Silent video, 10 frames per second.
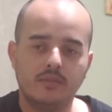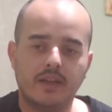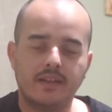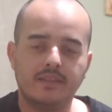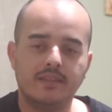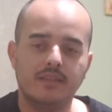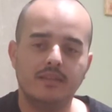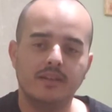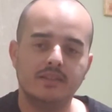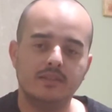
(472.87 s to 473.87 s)
Like I said,
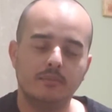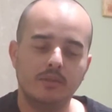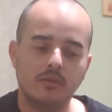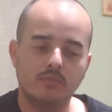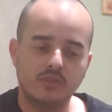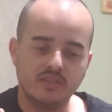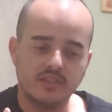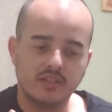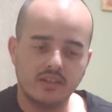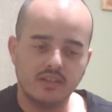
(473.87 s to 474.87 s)
they're going to be the ones
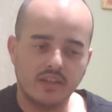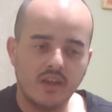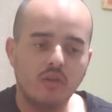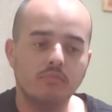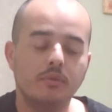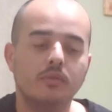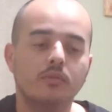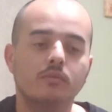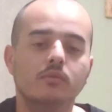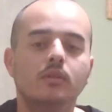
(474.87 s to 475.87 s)
that are going to help you,